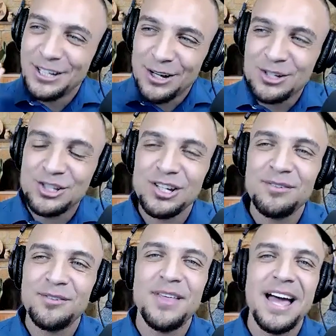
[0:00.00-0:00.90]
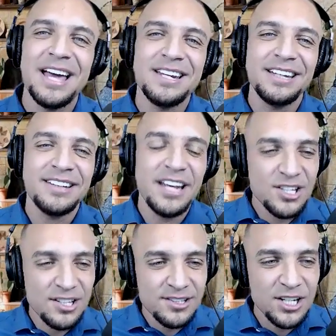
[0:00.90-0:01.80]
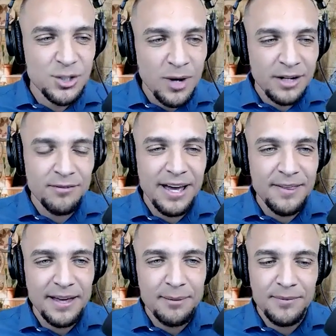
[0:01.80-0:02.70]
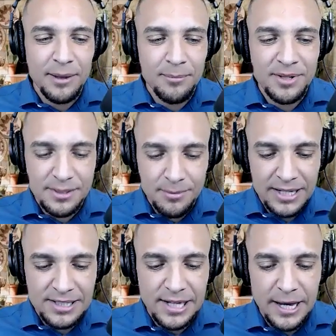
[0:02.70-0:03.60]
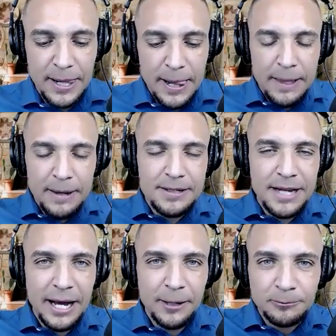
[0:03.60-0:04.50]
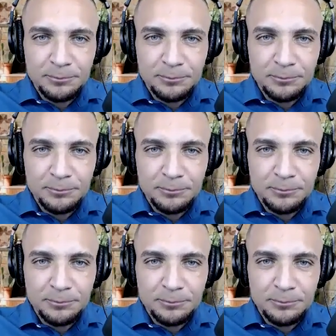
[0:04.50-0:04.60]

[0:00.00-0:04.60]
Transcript: shift that. And it takes you out of that busy mindset. Now,